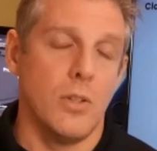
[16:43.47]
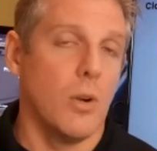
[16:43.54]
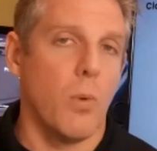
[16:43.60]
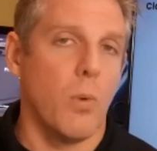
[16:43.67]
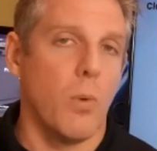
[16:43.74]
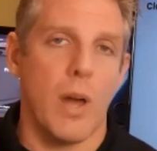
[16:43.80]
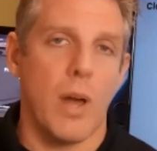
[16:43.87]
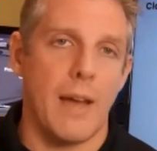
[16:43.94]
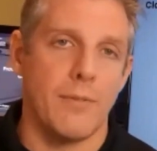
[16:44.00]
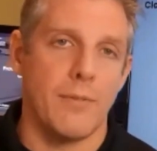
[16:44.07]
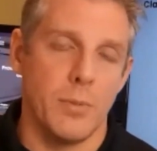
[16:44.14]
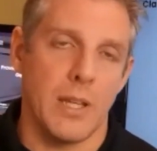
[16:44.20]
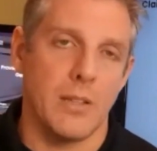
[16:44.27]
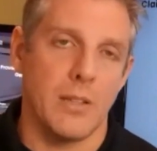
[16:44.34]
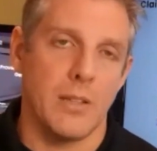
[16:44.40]
You don't want to have
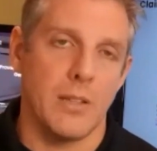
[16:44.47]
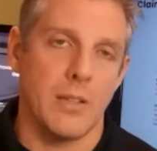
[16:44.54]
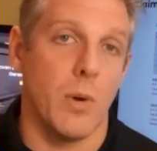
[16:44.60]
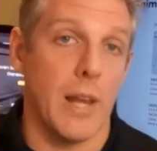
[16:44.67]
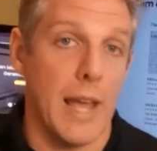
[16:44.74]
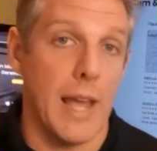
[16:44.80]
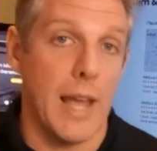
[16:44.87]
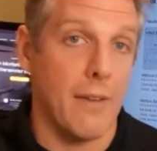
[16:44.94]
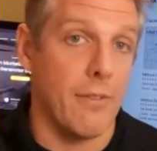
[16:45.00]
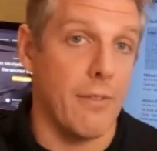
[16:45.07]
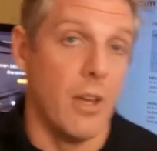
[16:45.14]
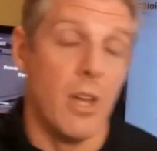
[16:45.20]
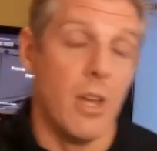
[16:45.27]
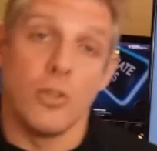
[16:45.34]
duplicates. You want to have